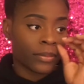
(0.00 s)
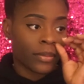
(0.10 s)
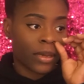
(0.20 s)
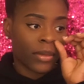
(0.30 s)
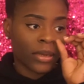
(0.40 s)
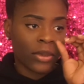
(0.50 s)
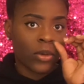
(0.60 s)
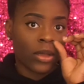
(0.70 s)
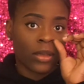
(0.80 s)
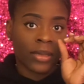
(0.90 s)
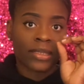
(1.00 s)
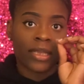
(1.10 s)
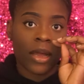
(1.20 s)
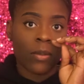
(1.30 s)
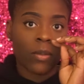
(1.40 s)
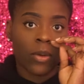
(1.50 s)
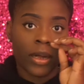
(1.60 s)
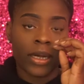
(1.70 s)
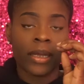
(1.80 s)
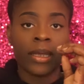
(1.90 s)
gonna be oiling my scalp
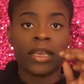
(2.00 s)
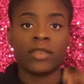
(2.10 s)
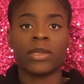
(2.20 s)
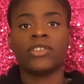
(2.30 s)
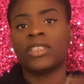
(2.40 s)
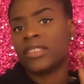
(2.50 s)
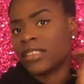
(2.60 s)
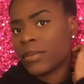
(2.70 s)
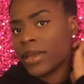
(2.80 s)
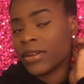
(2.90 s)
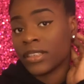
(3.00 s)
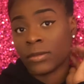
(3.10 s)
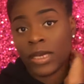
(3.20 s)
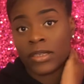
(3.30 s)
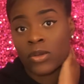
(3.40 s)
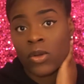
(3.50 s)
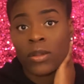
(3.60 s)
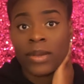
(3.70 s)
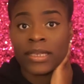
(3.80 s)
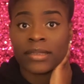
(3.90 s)
more, especially in some areas, because
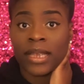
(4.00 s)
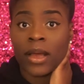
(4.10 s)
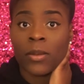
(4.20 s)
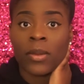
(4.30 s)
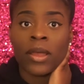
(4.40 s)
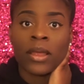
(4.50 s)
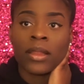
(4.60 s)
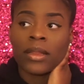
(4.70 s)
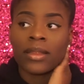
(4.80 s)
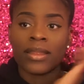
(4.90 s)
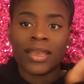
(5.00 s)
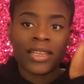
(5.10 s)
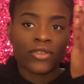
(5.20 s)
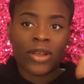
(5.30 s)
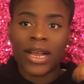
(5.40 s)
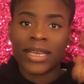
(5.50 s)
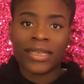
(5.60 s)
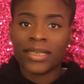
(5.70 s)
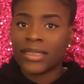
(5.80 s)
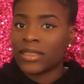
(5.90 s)
on my scalp, they get dry
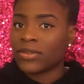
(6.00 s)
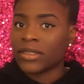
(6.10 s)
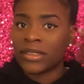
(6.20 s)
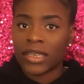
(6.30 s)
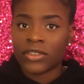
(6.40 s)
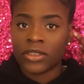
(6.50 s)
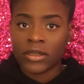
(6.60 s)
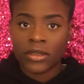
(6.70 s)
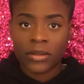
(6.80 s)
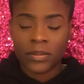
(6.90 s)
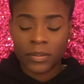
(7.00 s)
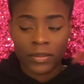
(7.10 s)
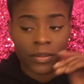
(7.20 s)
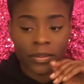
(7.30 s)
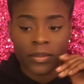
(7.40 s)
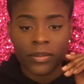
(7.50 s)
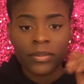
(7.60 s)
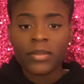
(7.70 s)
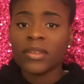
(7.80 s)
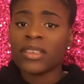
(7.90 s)
in different sections.
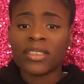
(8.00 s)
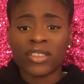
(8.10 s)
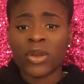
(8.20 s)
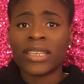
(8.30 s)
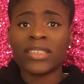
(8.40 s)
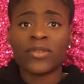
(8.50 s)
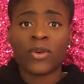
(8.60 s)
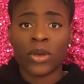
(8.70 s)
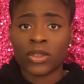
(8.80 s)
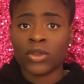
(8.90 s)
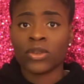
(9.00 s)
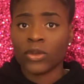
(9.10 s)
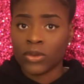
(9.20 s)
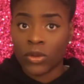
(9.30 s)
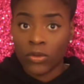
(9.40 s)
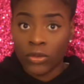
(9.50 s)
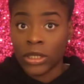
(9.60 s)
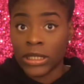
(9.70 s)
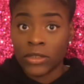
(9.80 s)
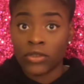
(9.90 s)
So I need to focus on those
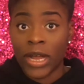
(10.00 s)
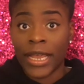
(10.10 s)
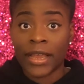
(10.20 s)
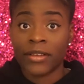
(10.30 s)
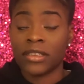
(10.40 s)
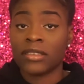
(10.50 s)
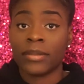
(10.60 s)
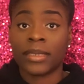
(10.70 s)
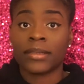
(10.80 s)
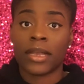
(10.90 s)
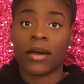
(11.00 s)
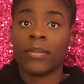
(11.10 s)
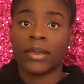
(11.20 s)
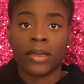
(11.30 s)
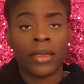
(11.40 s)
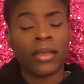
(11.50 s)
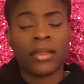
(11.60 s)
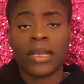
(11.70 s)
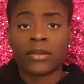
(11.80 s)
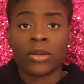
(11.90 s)
really dry areas in my scalp, and
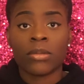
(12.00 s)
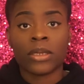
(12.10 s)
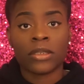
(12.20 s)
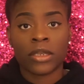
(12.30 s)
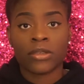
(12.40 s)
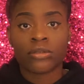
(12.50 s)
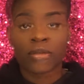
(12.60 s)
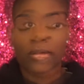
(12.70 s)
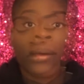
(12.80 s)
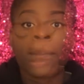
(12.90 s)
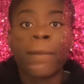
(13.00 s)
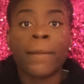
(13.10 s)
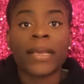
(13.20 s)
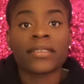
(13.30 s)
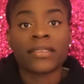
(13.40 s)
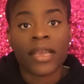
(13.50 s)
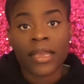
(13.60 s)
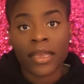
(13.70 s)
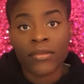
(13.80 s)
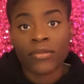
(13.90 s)
that's what I'm gonna start to do. My
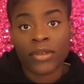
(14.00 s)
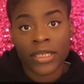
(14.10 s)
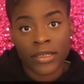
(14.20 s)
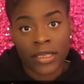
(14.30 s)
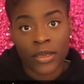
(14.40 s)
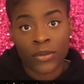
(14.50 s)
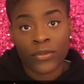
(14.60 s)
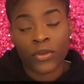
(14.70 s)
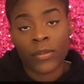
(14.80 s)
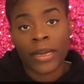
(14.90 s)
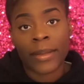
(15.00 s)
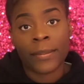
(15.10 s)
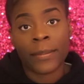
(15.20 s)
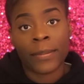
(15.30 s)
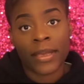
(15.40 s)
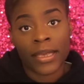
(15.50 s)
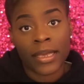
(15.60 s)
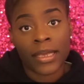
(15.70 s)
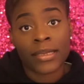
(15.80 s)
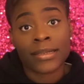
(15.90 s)
second reason for my
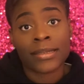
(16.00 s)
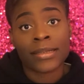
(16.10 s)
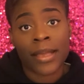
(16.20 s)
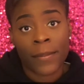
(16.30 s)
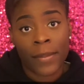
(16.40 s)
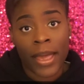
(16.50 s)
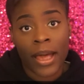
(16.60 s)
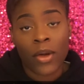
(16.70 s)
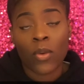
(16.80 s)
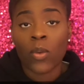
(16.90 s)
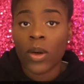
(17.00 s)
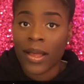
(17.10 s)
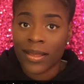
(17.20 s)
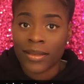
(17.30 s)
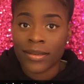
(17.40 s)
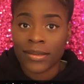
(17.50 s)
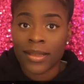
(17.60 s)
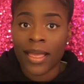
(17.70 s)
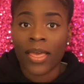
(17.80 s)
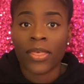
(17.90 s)
big setback was
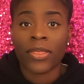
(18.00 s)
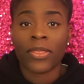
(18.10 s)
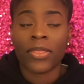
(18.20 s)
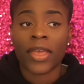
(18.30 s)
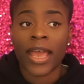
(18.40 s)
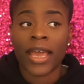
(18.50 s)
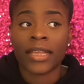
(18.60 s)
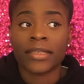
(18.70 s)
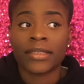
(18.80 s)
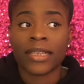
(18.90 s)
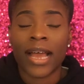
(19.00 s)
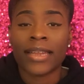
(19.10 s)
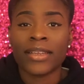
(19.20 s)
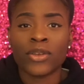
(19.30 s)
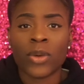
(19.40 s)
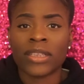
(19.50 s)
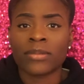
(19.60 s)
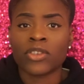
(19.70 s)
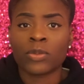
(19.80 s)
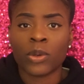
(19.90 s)
that I didn't do as
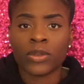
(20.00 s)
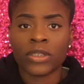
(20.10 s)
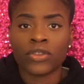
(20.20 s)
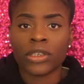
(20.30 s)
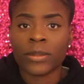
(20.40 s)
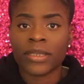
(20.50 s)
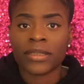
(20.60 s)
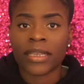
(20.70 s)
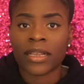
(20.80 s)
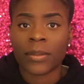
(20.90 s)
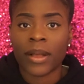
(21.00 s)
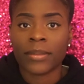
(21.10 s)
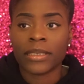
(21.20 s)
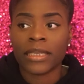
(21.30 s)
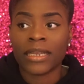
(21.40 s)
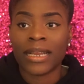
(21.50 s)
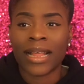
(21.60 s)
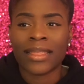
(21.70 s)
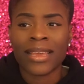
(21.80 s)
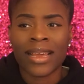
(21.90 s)
much protein treatments as I probably needed.
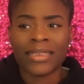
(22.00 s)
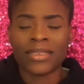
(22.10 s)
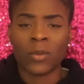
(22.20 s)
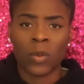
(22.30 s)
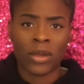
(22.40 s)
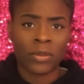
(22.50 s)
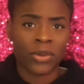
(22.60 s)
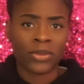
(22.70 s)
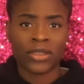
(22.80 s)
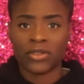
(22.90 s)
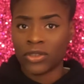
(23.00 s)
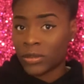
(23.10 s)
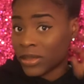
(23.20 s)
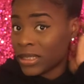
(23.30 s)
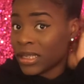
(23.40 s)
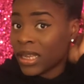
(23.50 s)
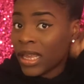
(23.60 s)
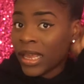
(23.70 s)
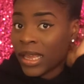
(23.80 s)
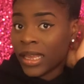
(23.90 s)
I think I did 1 protein treatment
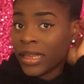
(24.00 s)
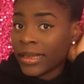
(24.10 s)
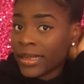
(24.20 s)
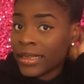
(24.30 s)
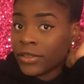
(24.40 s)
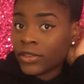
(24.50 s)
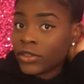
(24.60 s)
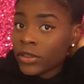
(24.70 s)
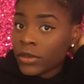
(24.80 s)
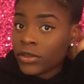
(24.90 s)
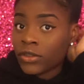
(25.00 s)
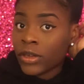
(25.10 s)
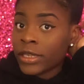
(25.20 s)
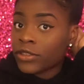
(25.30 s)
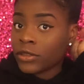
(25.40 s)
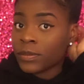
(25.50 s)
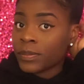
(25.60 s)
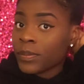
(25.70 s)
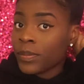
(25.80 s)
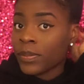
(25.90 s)
in each stretch.
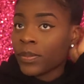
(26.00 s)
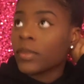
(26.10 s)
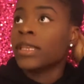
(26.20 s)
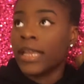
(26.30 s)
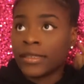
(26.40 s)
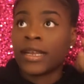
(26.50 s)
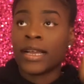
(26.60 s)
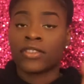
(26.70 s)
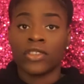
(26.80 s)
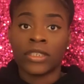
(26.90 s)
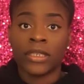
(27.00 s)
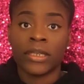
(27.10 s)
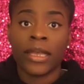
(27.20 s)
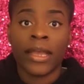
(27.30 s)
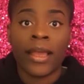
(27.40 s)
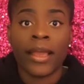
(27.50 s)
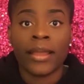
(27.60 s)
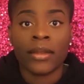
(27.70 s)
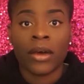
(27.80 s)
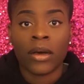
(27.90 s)
Yes, I actually did. And